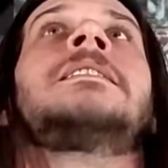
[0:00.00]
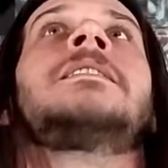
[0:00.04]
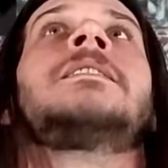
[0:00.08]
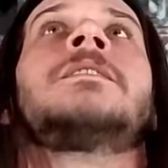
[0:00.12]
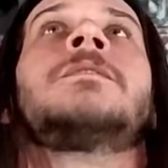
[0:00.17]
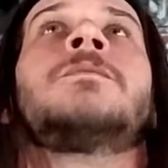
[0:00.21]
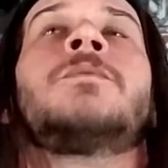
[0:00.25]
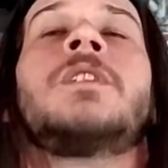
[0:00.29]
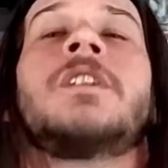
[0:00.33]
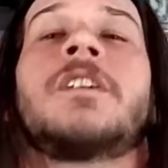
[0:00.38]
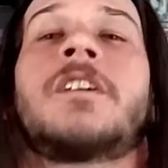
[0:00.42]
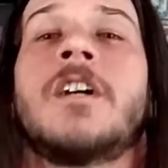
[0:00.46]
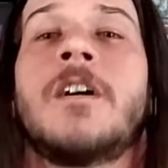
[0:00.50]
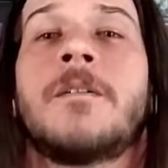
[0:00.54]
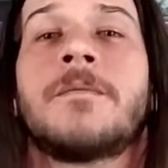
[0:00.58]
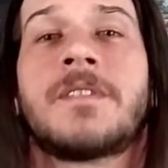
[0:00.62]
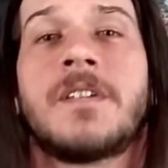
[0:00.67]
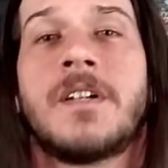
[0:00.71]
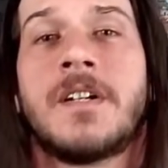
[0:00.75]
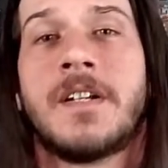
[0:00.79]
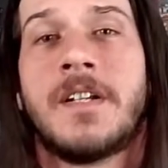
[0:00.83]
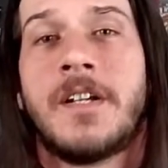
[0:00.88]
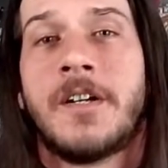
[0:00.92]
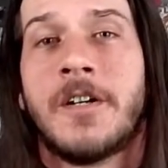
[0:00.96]
When it comes to
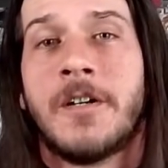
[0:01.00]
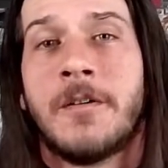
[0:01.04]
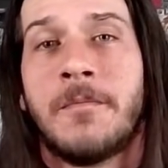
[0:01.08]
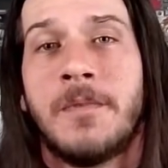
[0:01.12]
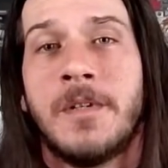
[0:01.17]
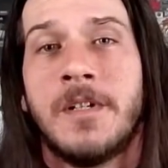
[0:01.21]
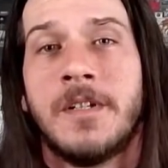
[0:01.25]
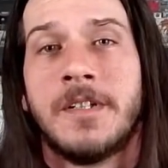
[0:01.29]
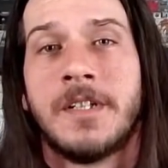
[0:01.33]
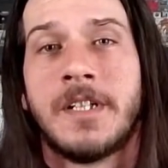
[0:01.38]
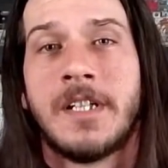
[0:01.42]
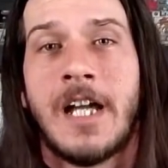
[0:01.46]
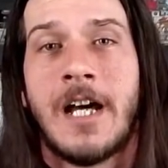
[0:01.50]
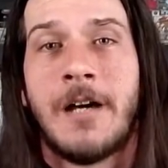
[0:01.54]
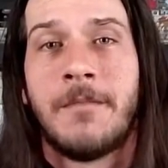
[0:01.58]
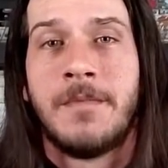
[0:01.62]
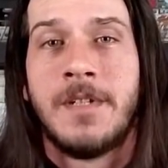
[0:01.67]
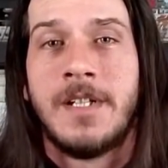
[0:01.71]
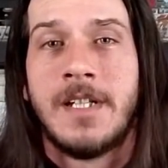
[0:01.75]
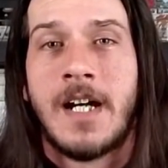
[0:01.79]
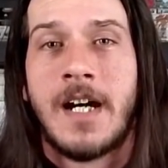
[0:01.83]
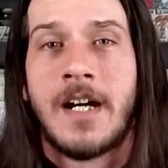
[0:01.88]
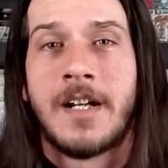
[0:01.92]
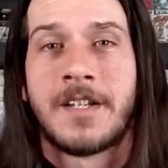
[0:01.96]
their durability, I'll be
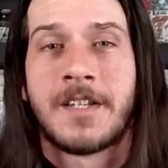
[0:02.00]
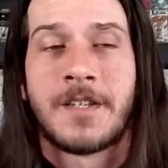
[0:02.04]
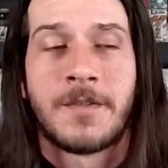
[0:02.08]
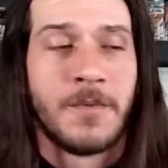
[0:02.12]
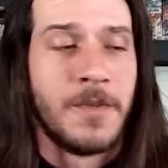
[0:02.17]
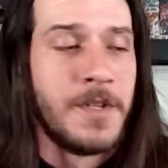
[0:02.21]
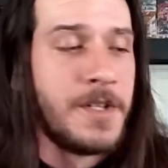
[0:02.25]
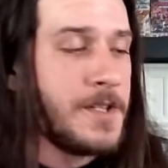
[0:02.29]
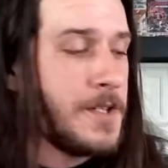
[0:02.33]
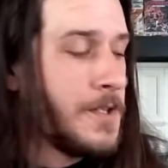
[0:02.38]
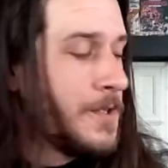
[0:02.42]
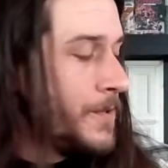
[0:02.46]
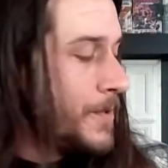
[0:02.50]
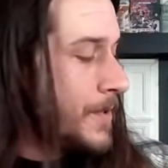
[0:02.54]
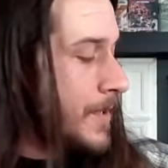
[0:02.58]
honest with you.